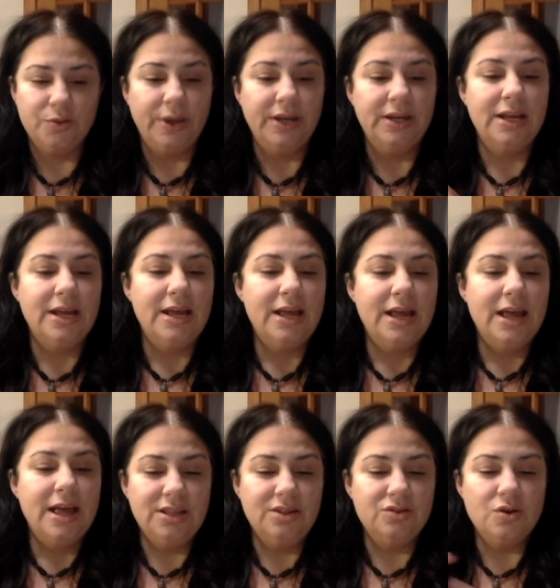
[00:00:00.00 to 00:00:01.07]
it.
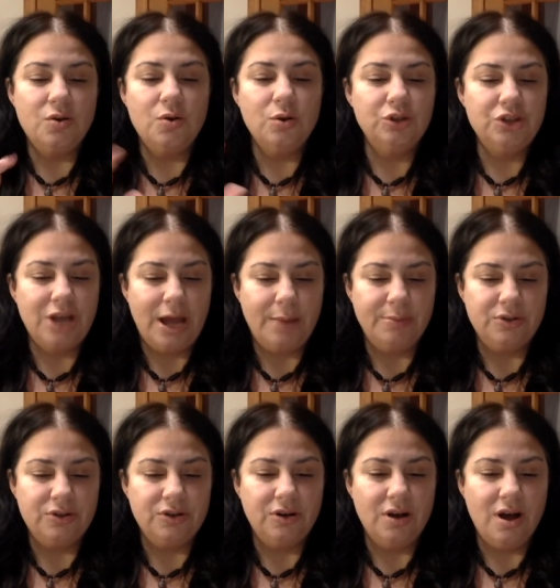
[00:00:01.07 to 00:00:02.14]
There's a whole
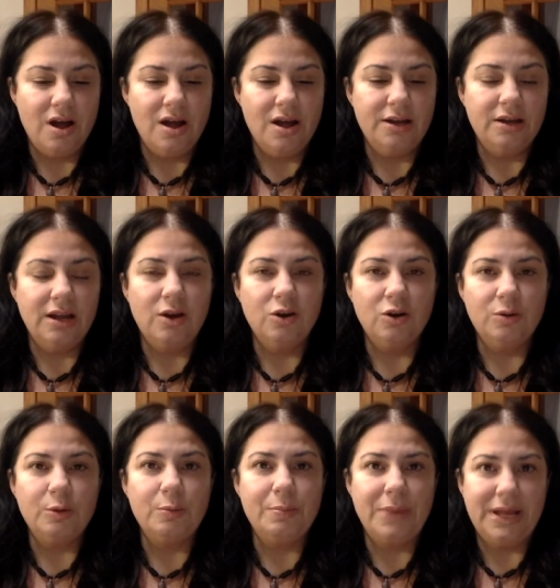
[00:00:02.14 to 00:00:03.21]
chapter on
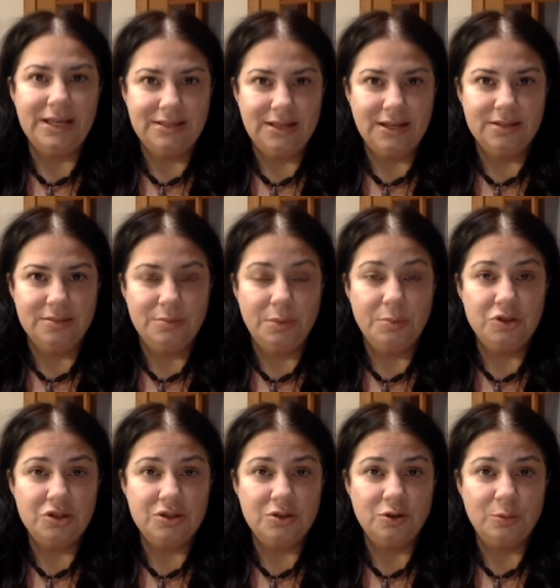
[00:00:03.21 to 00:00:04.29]
herbal basics. Remember,
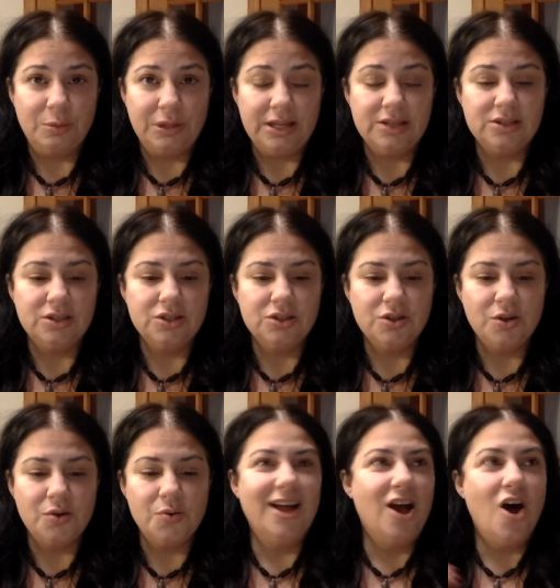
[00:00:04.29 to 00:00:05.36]
she's an herbalist.
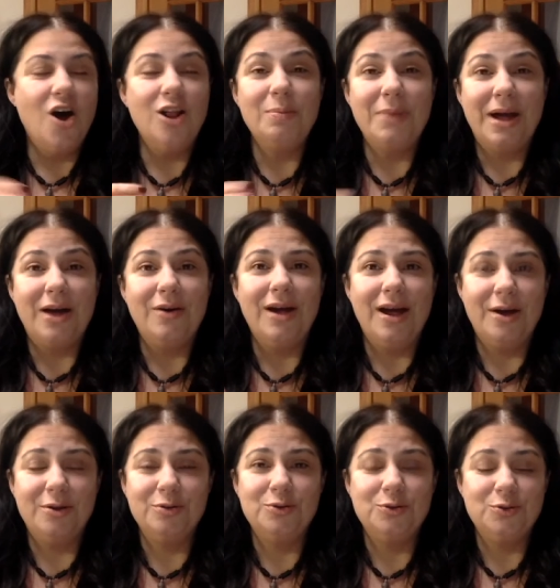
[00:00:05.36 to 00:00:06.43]
So, all about how
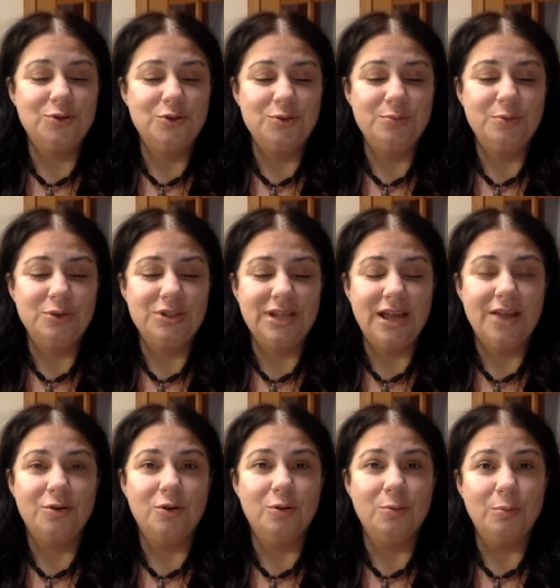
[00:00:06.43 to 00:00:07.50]
to, to put
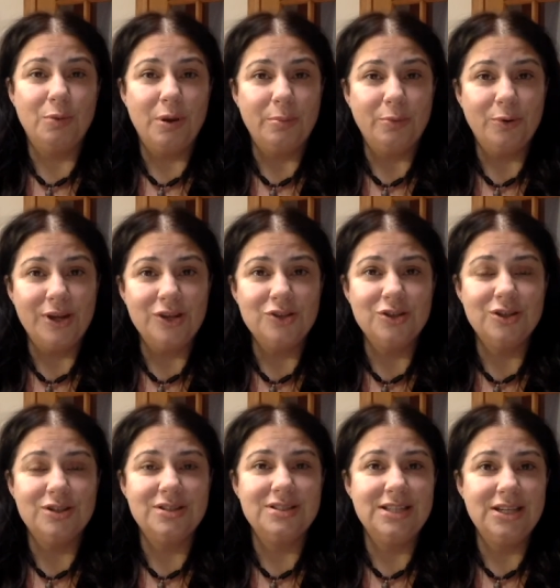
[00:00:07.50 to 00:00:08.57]
together herbal
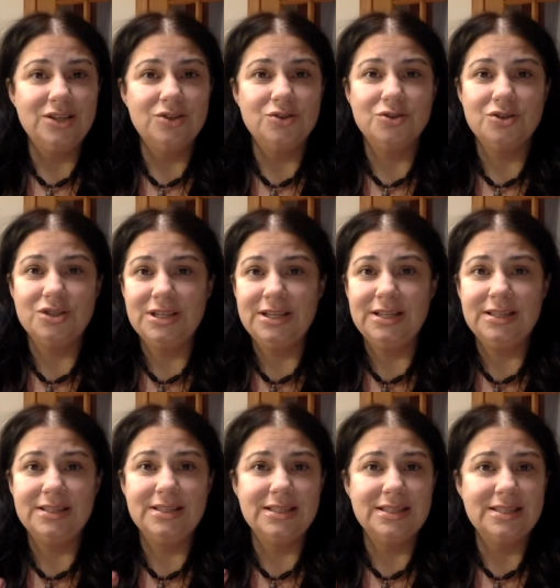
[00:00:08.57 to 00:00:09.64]
preparations, tinctures,
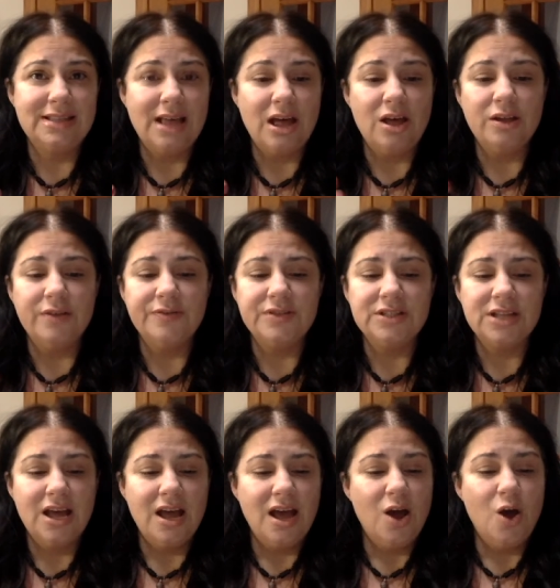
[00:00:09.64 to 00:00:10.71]
teas, salves,
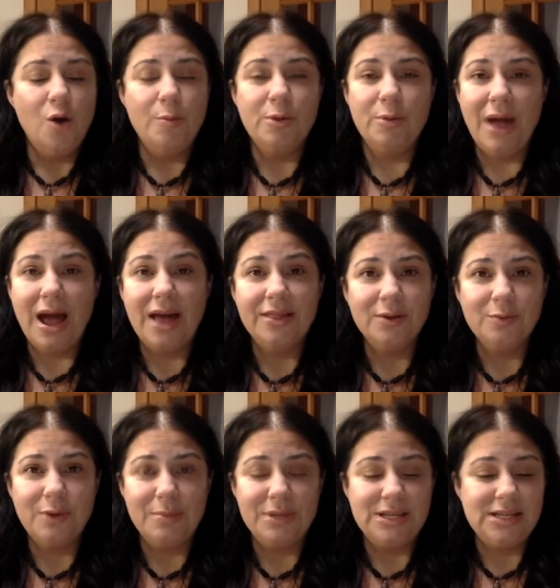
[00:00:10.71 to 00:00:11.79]
homeopathic
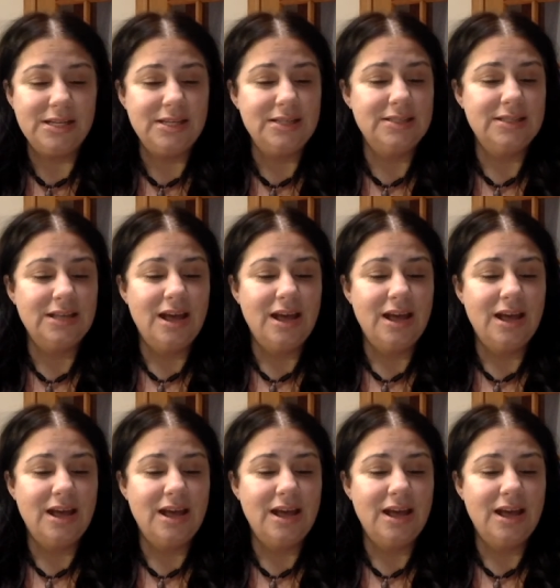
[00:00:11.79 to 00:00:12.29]
remedies,